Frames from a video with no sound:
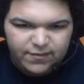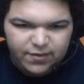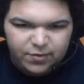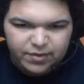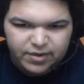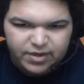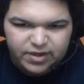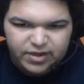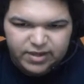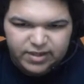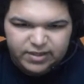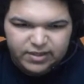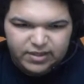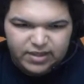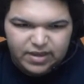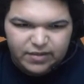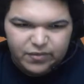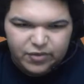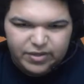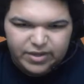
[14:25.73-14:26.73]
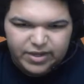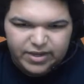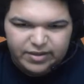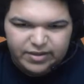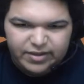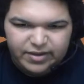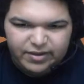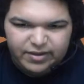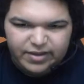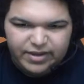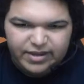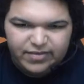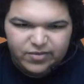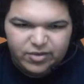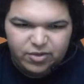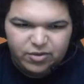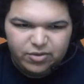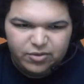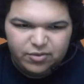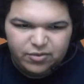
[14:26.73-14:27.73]
If you want to get to Lavender Town, then you'll
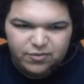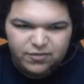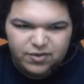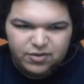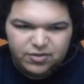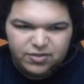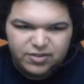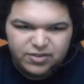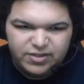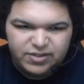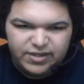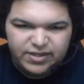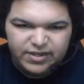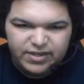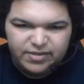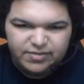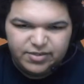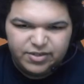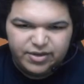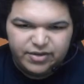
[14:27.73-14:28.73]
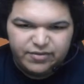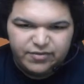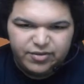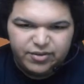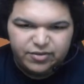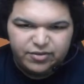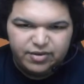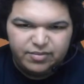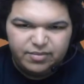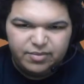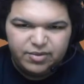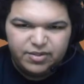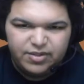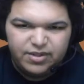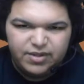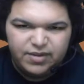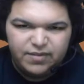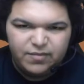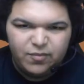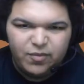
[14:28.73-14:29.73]
have to go through Fuchsia City. I'm sorry for the troubles.
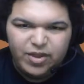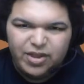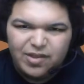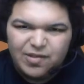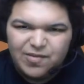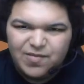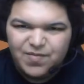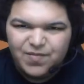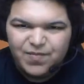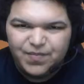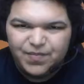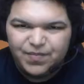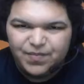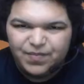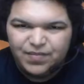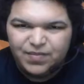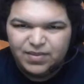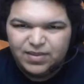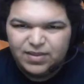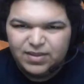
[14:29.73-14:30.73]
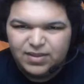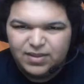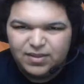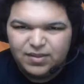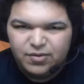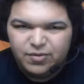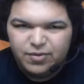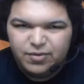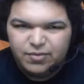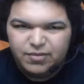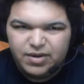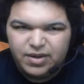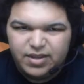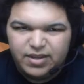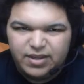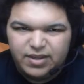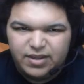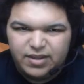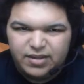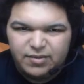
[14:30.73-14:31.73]
Well, we want
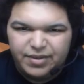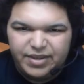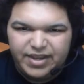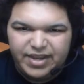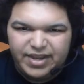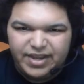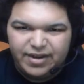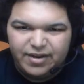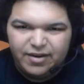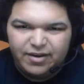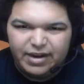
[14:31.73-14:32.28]
to get... We can't.